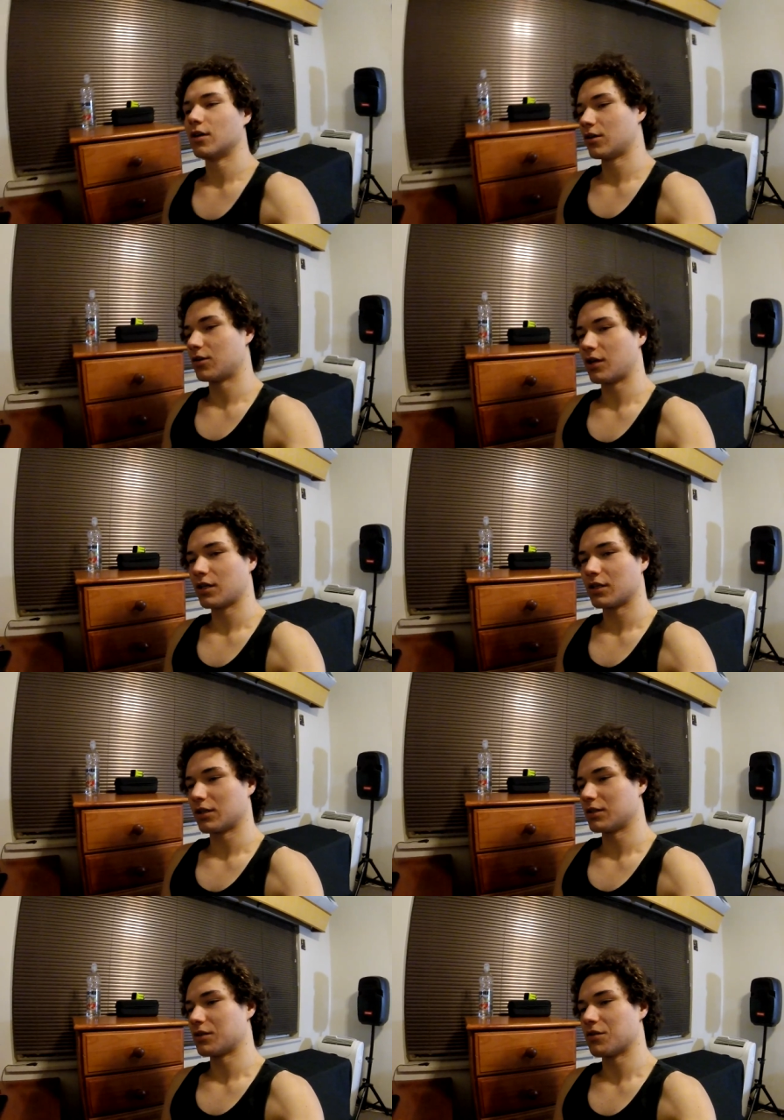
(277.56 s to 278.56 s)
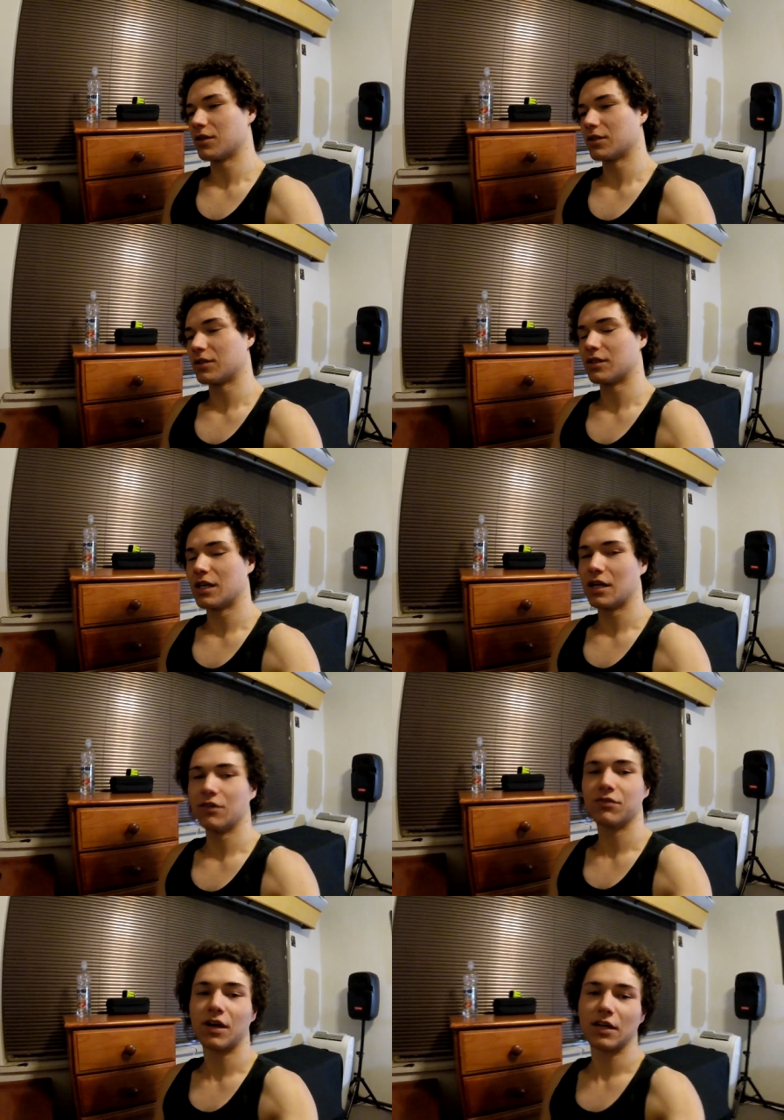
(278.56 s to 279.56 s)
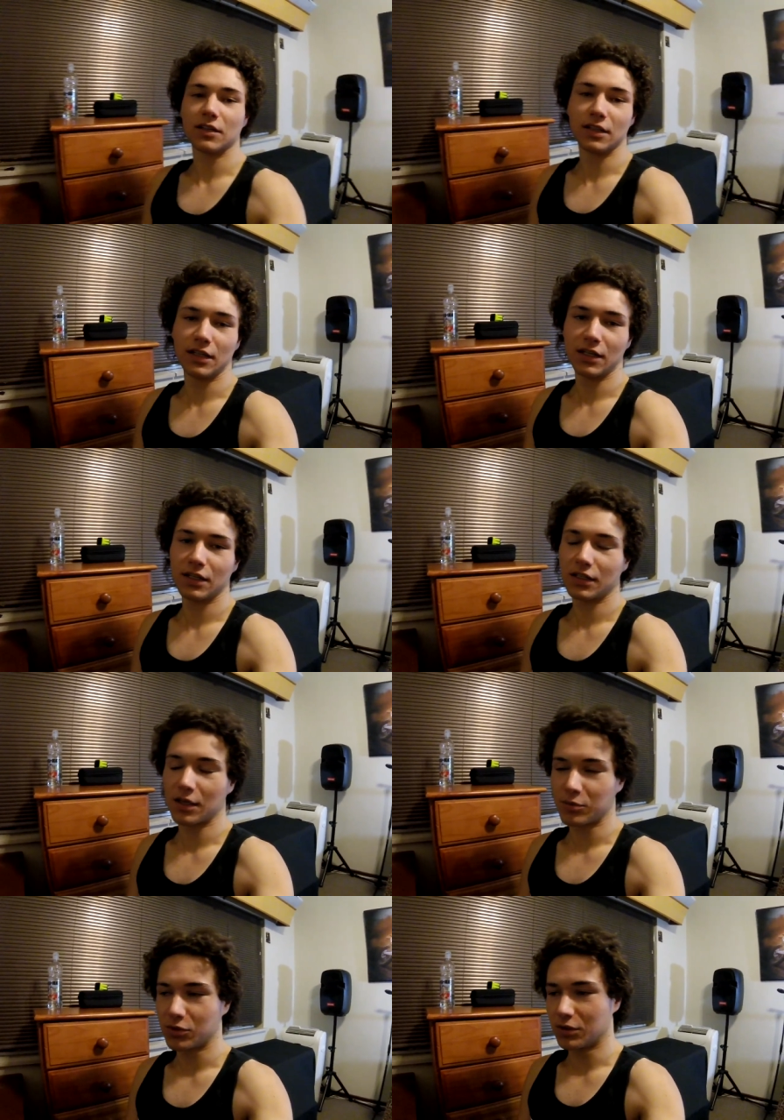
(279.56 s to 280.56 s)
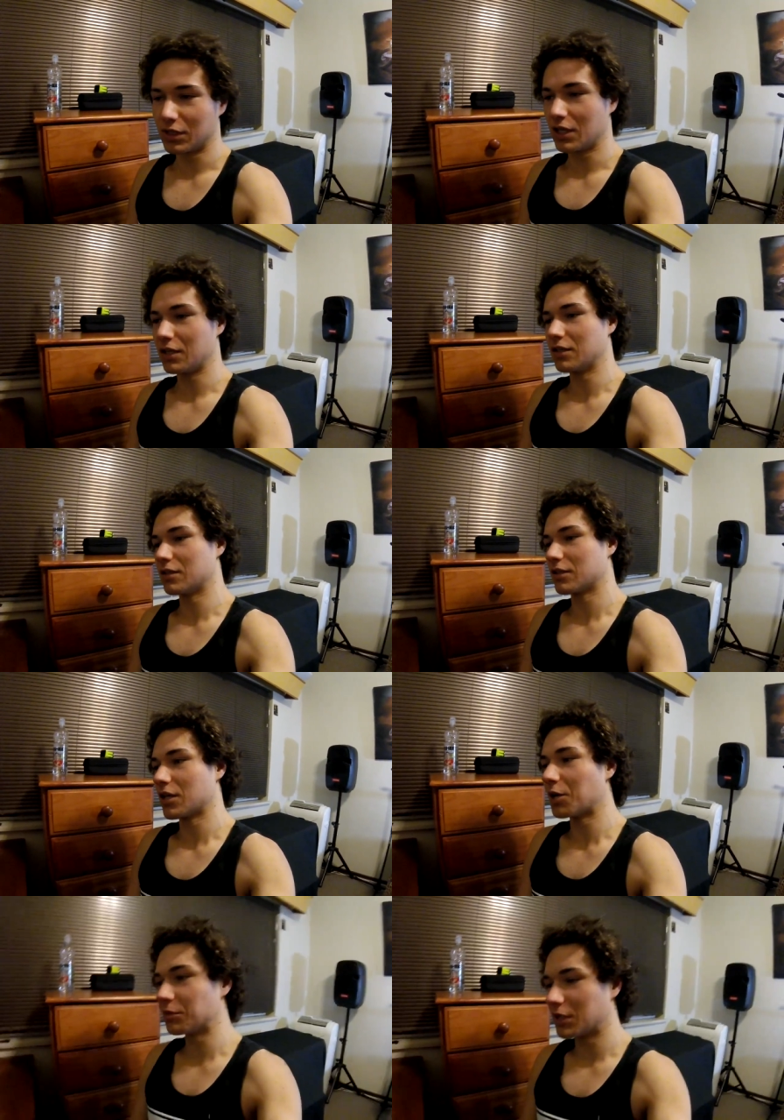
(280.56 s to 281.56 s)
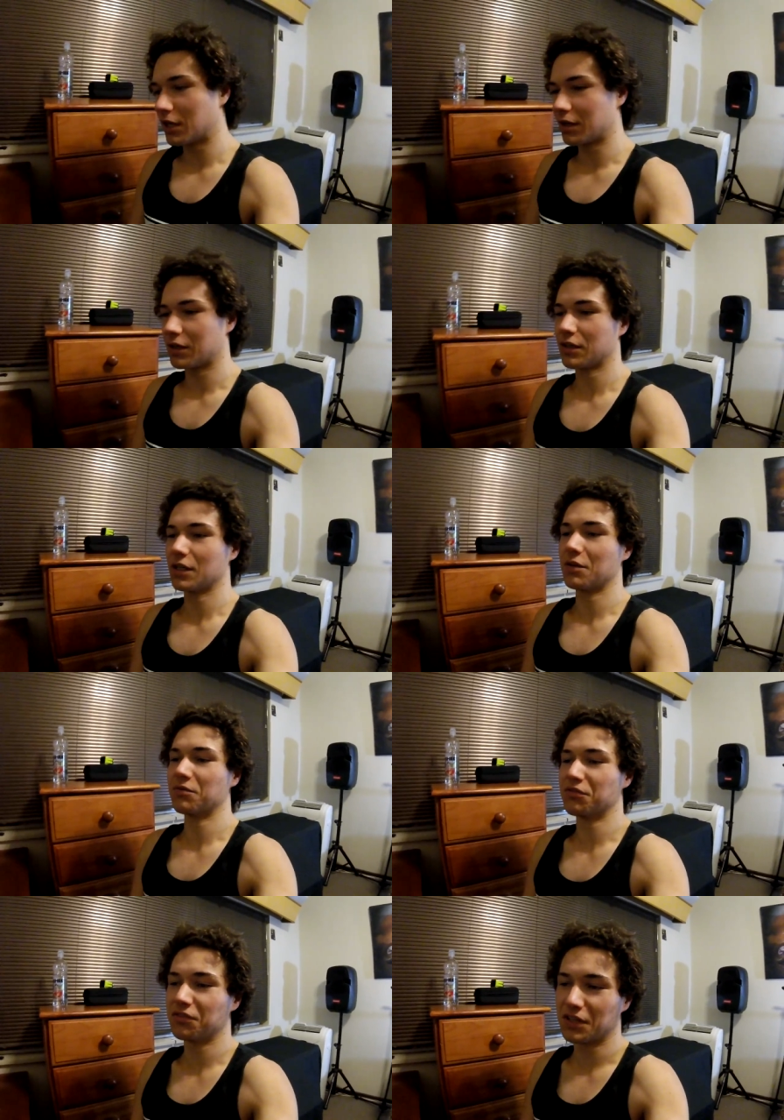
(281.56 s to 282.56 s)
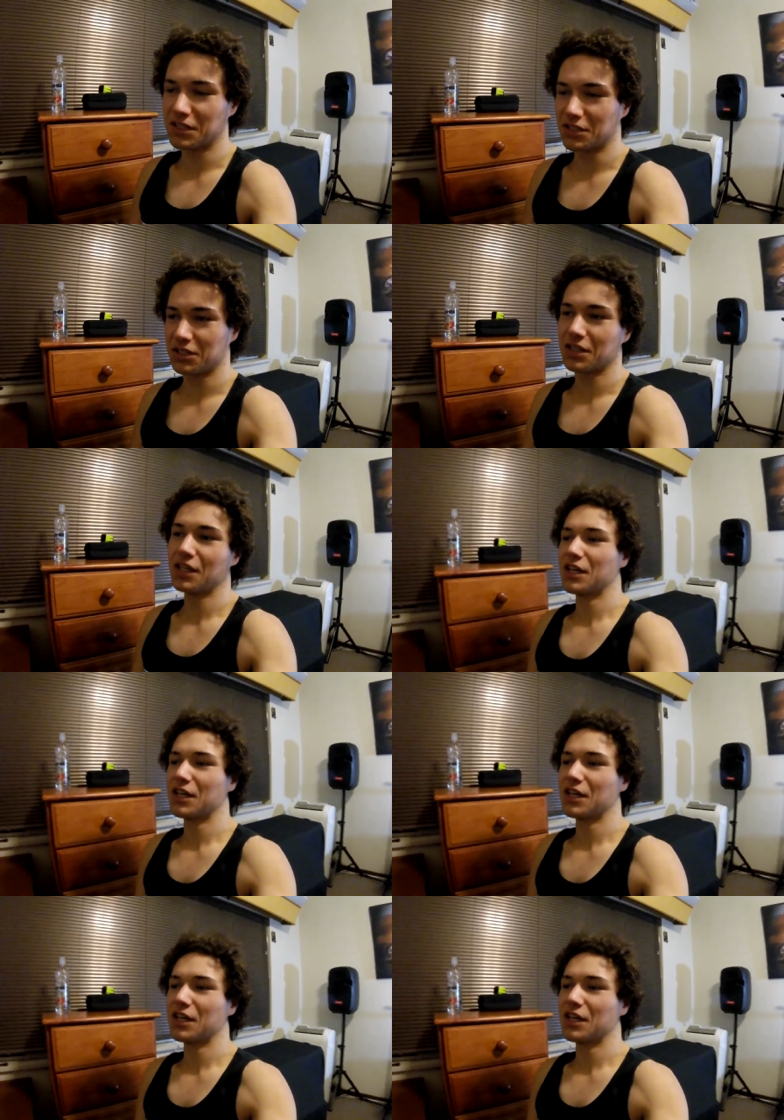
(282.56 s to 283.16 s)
Alright guys, so this day finally came to an end. I'm done. I'm finished.